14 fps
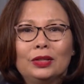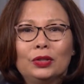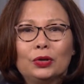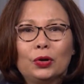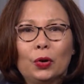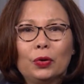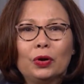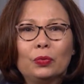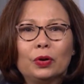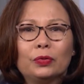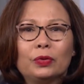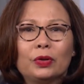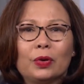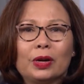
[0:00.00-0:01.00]
The Gold Award
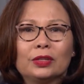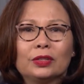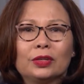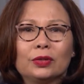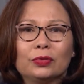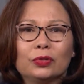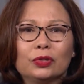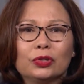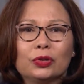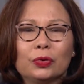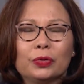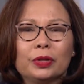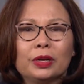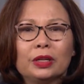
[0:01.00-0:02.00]
requires girls to
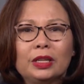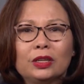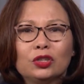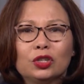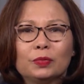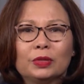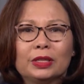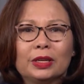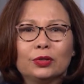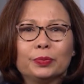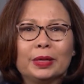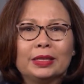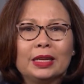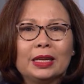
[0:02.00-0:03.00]
show their leadership skills
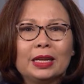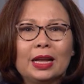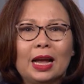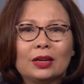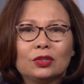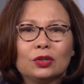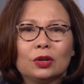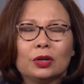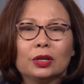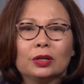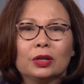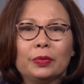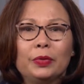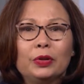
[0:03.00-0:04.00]
by taking action on a
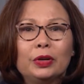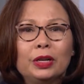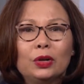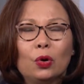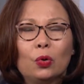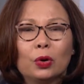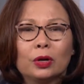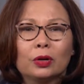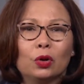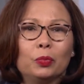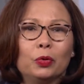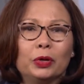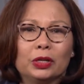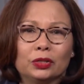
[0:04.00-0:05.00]
community or
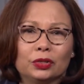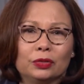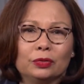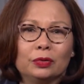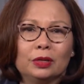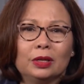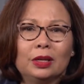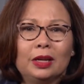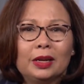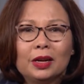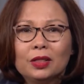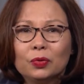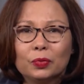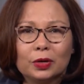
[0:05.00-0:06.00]
global issue. In
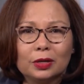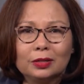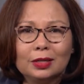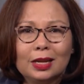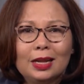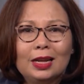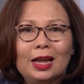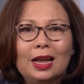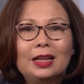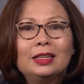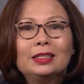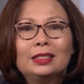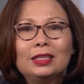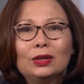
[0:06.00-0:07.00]
other words, it
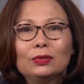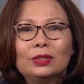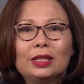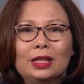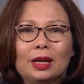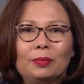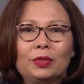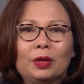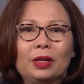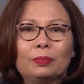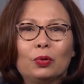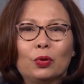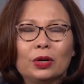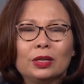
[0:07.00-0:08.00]
instills in them the
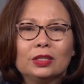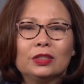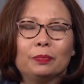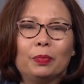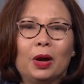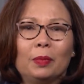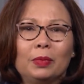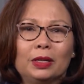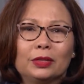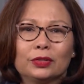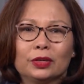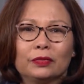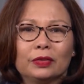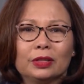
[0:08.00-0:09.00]
importance of public
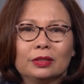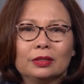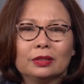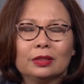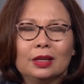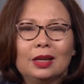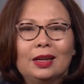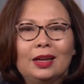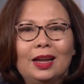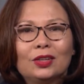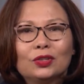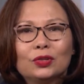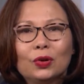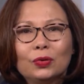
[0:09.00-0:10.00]
service.
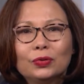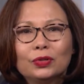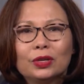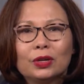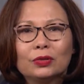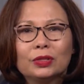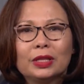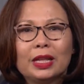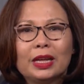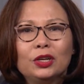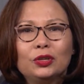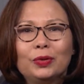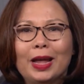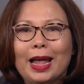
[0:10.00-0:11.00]
It shows girls that they can
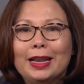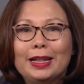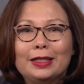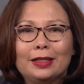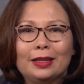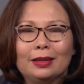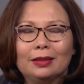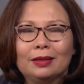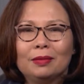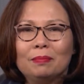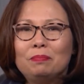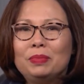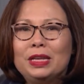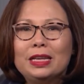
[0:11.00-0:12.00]
do anything,
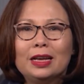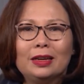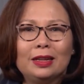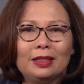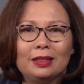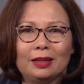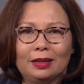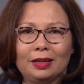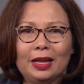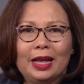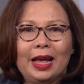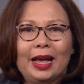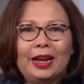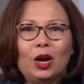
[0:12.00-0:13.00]
be anything,
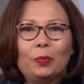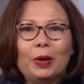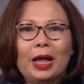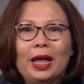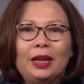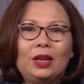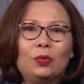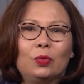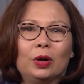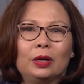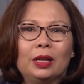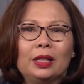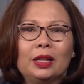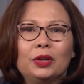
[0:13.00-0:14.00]
and help anyone,
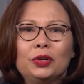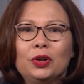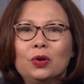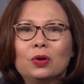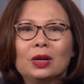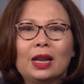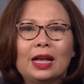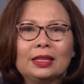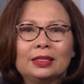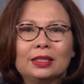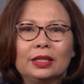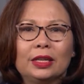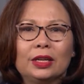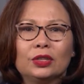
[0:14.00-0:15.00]
and that no glass
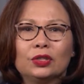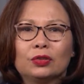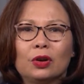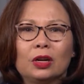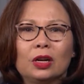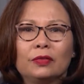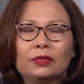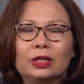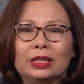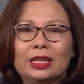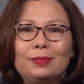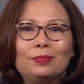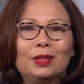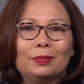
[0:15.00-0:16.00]
ceiling is strong enough to
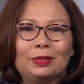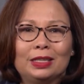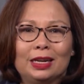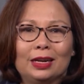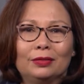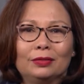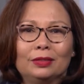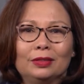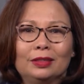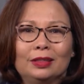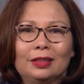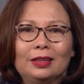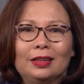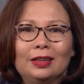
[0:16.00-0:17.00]
keep them down.
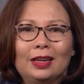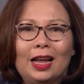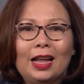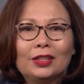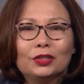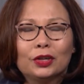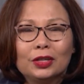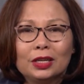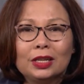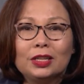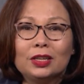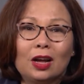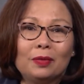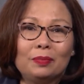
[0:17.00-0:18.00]
It certainly
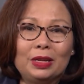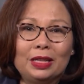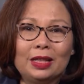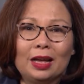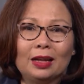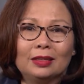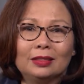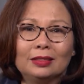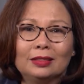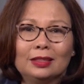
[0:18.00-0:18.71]
taught me that.